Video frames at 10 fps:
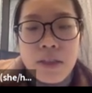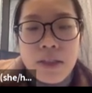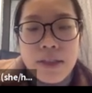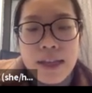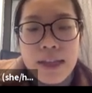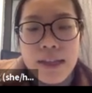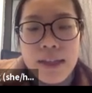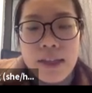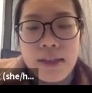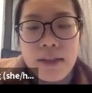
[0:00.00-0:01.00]
That's
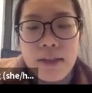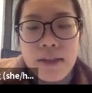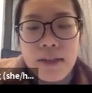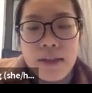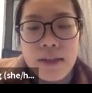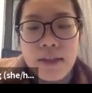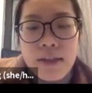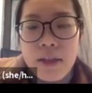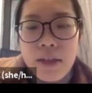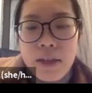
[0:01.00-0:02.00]
like the core.
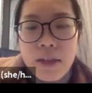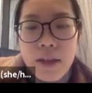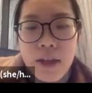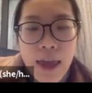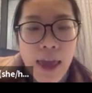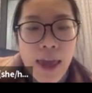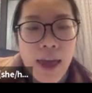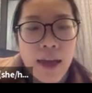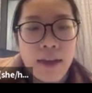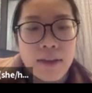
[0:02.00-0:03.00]

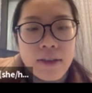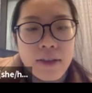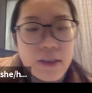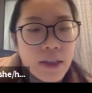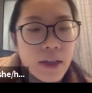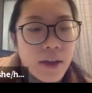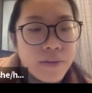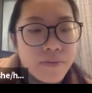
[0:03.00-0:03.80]
And yeah,